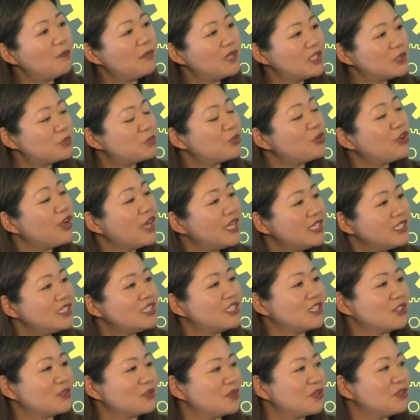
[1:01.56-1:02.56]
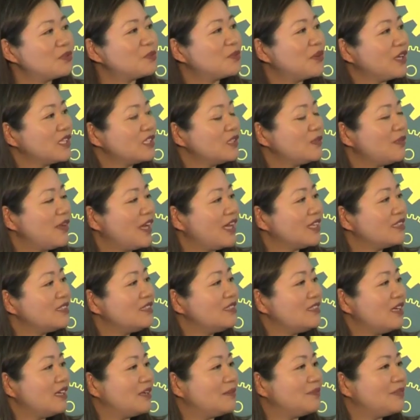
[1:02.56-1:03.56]
much brighter growth
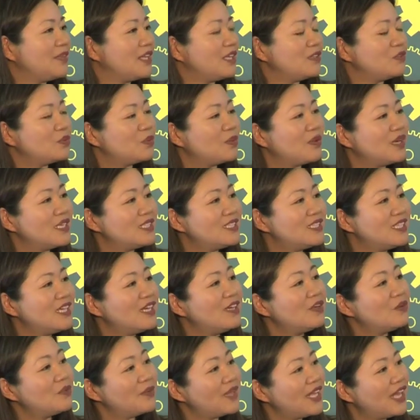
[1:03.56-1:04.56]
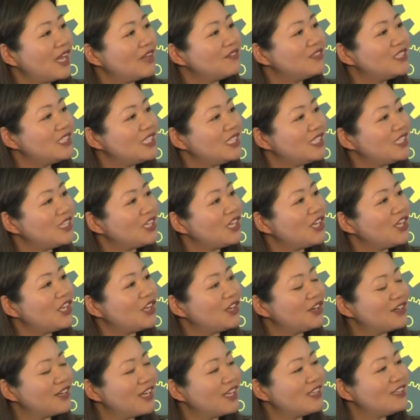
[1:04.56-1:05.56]
prospects than what we have seen
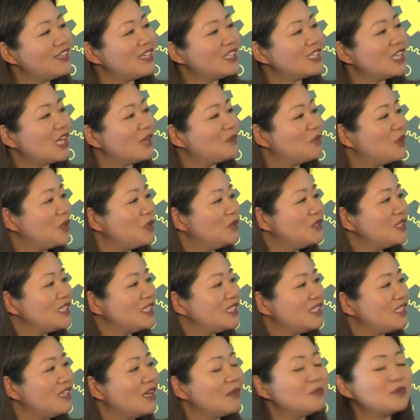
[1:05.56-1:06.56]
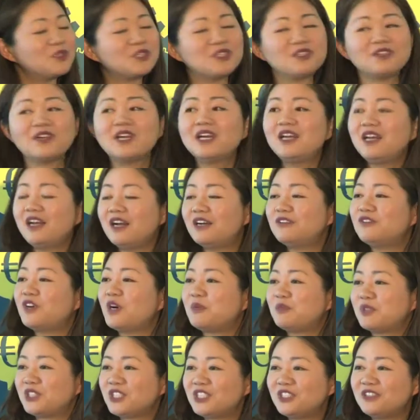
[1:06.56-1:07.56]
here. And I think that poses a number of
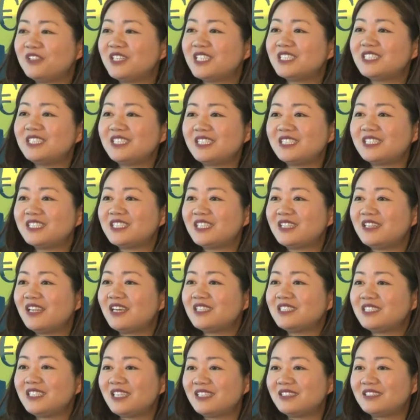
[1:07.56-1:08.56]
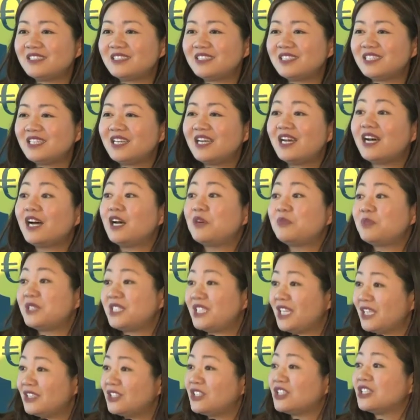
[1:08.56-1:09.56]
opportunities and lessons
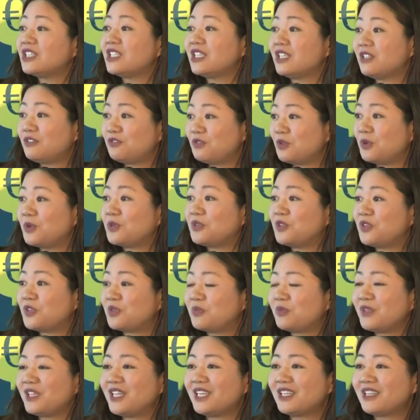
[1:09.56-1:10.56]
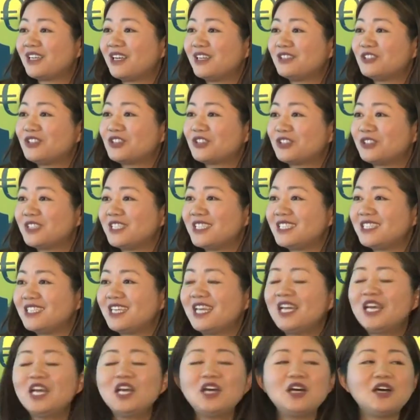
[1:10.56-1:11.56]
potentially for European countries.
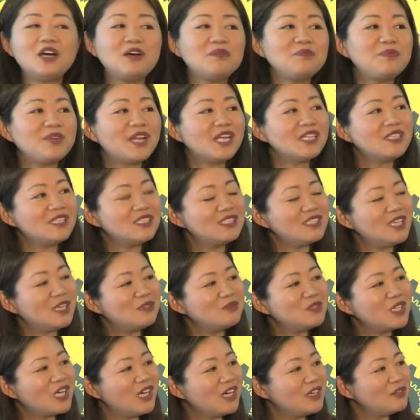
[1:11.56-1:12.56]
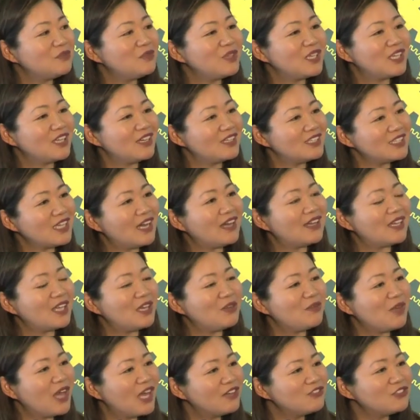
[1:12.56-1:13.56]
But at the same time, because I
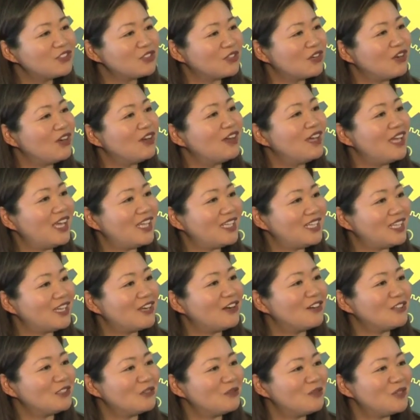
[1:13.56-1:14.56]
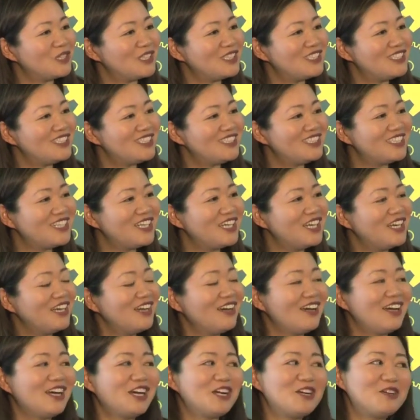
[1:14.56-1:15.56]
am, after all, an economist,
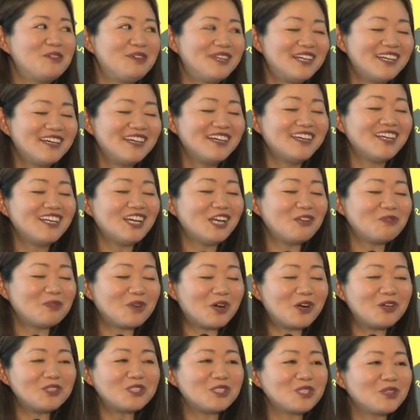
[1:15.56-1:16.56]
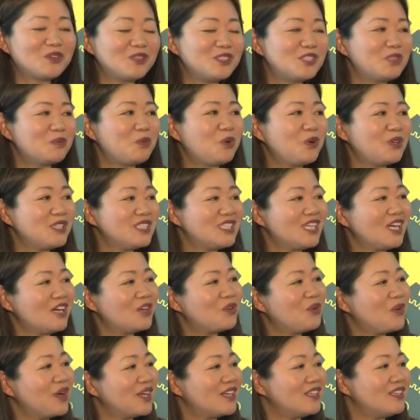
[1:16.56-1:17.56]
I'm also going to point
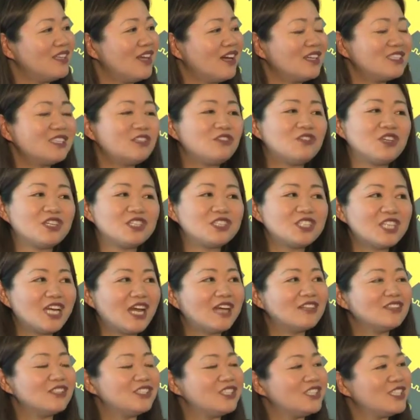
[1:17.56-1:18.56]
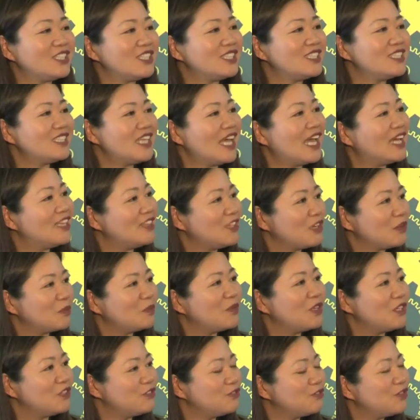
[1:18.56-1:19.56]
out quite a lot of their challenges and their
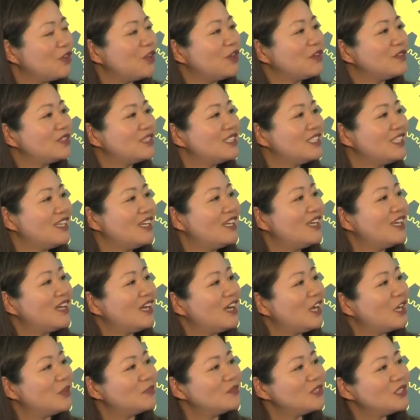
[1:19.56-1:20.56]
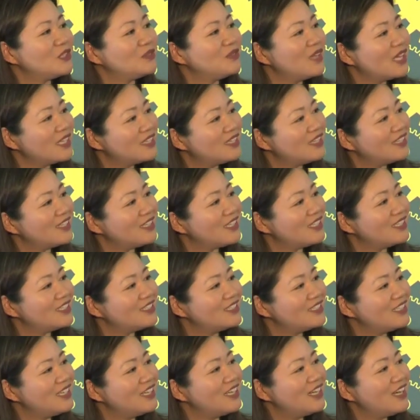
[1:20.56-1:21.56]
pitfalls. So nothing
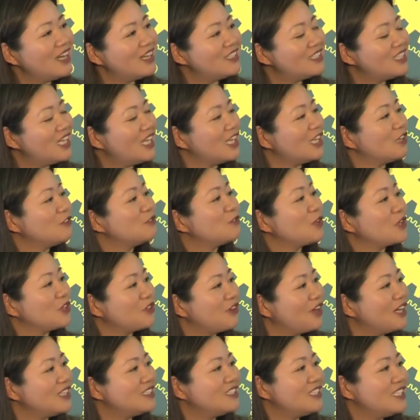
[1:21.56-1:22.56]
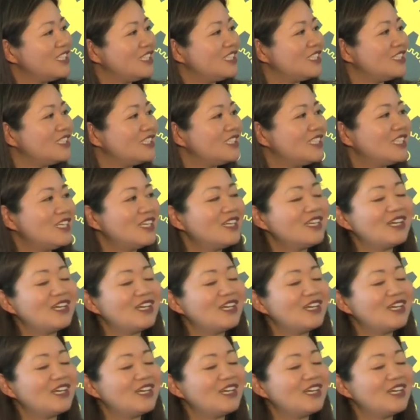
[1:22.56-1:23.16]
is taken for granted,